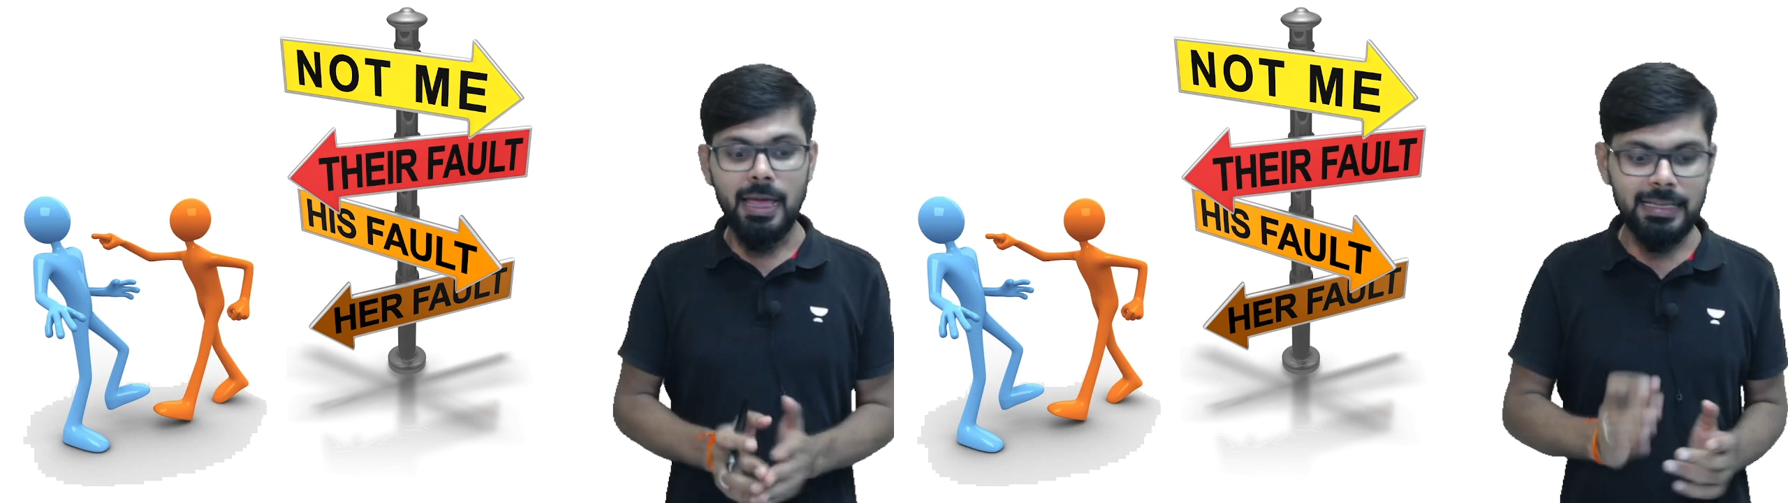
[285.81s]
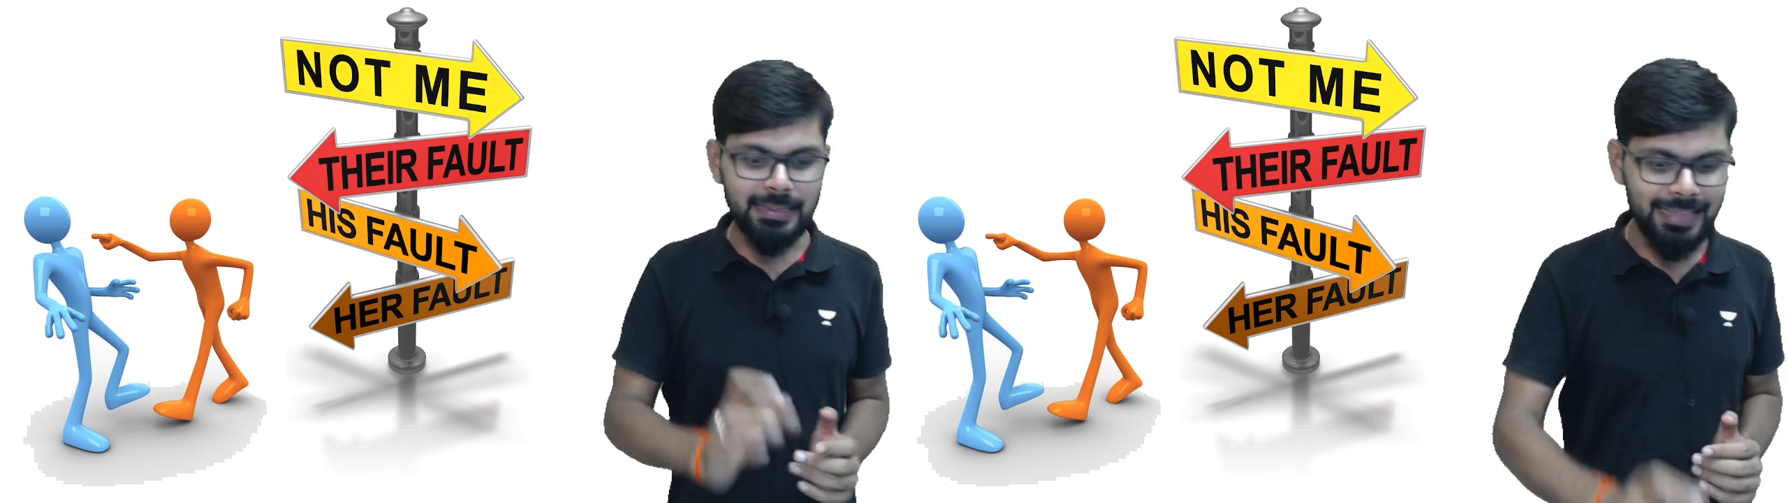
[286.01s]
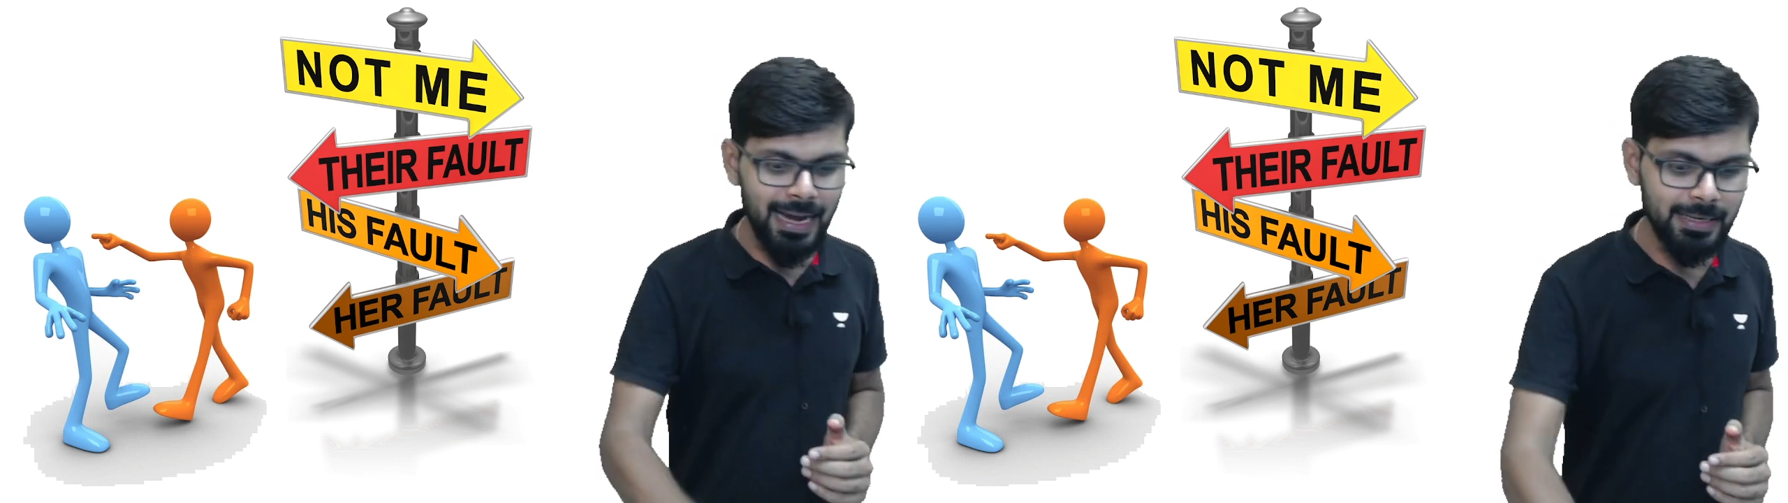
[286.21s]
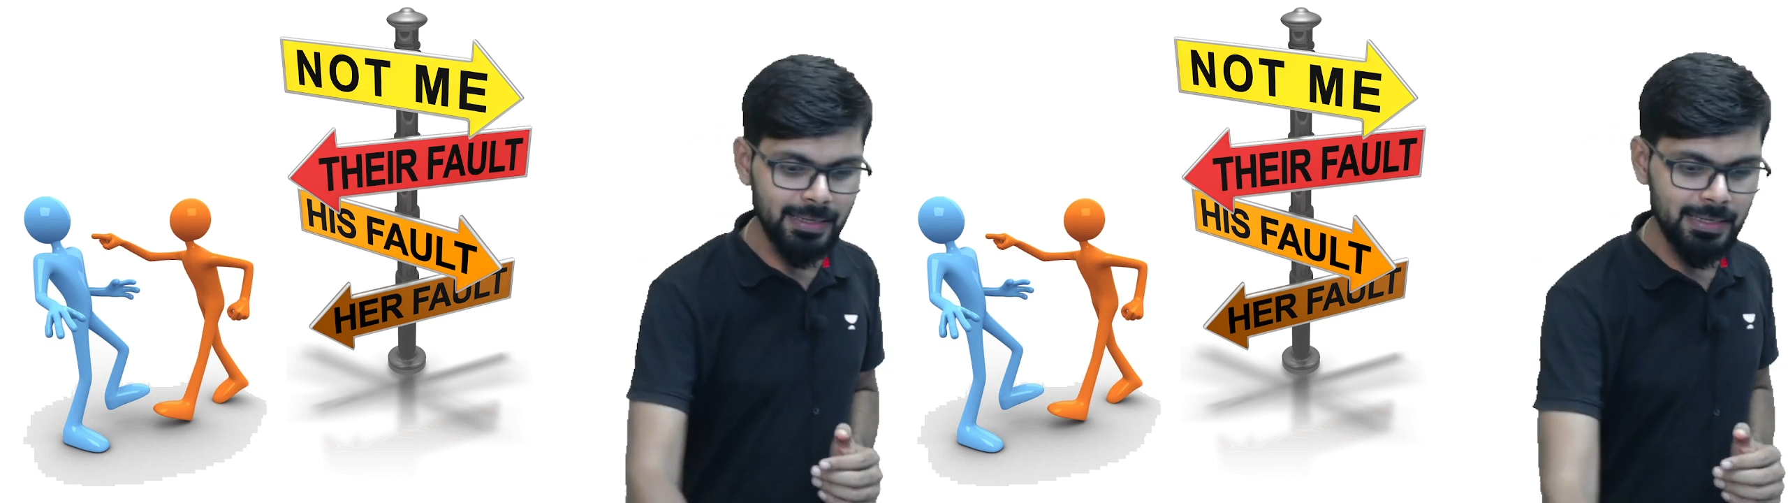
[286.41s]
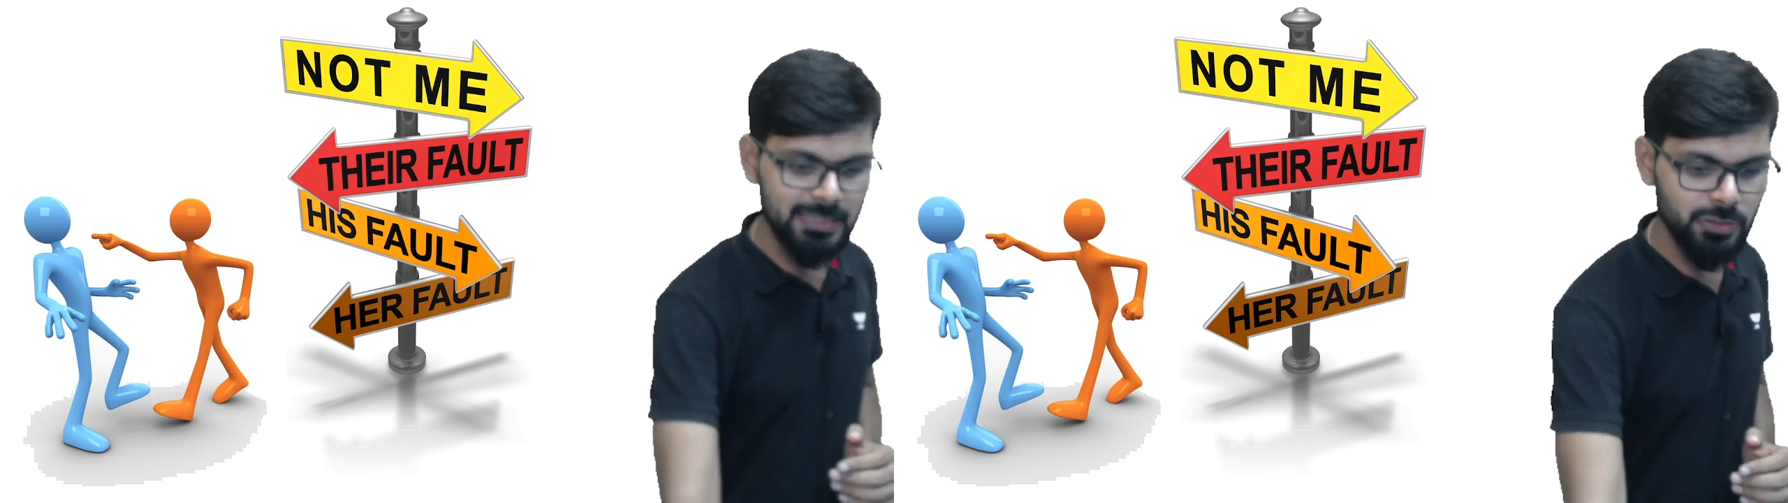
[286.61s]
In that
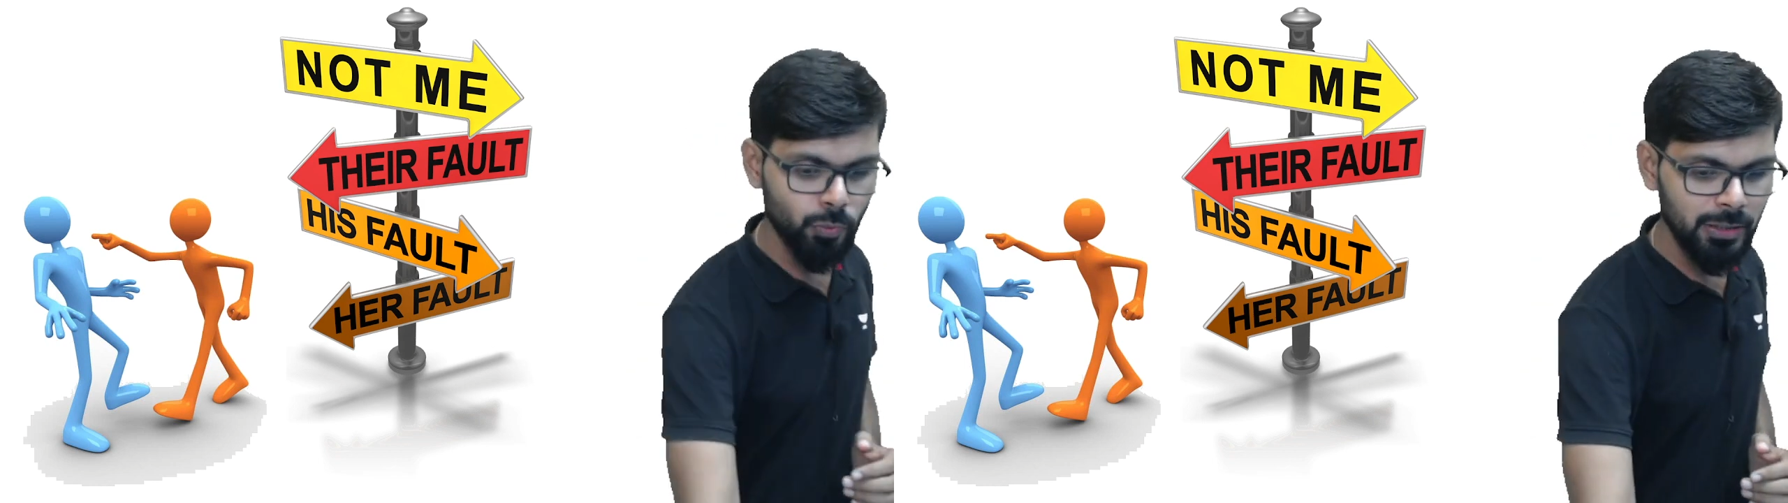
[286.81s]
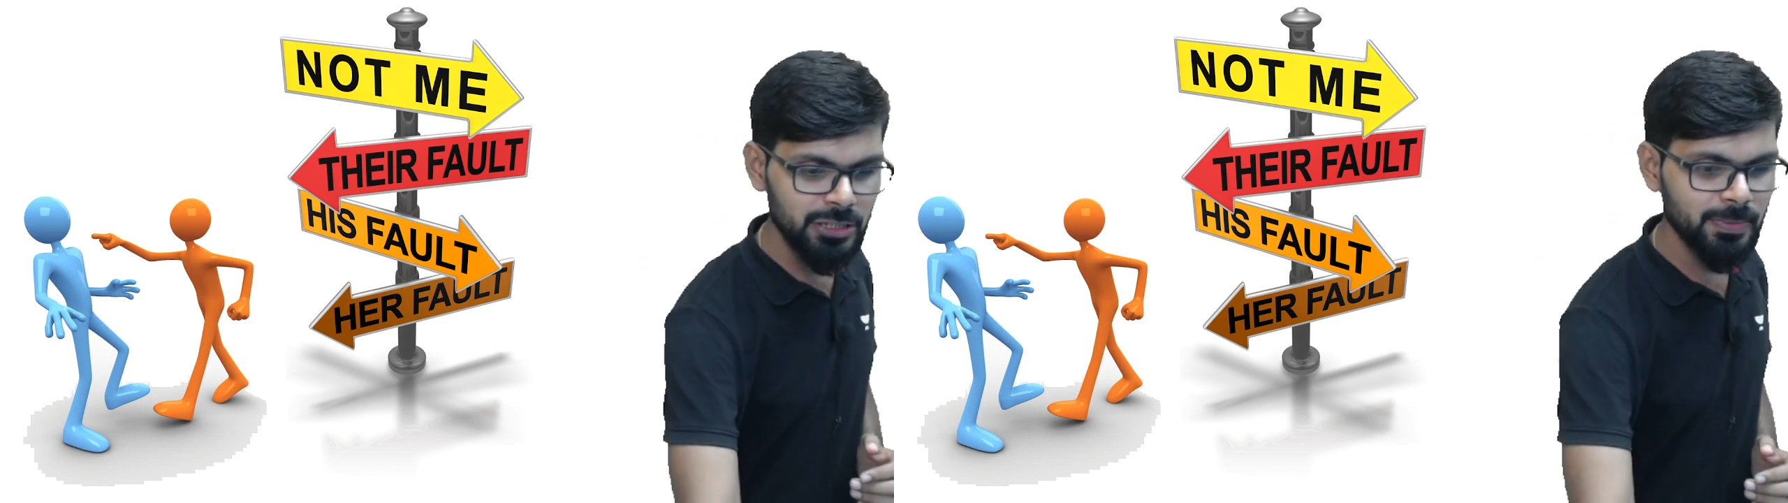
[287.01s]
test, what is